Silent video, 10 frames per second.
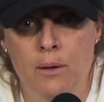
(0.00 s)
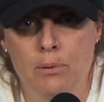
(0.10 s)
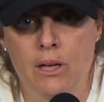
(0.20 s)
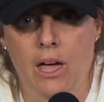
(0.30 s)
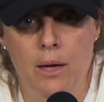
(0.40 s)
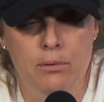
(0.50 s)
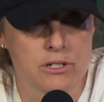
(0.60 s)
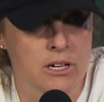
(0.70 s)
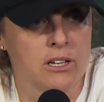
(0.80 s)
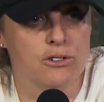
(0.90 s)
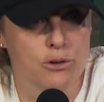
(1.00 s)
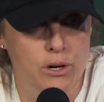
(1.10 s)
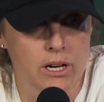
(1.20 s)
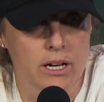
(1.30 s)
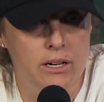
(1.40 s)
being able to
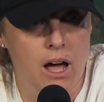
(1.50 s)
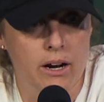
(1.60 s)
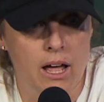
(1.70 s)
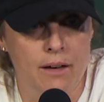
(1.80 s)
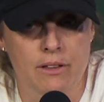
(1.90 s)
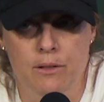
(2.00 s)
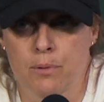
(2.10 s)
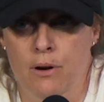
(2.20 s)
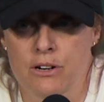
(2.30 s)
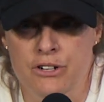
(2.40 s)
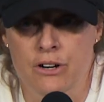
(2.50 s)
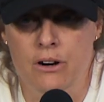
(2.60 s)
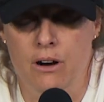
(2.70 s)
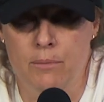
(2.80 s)
enjoy it, not having the pressure.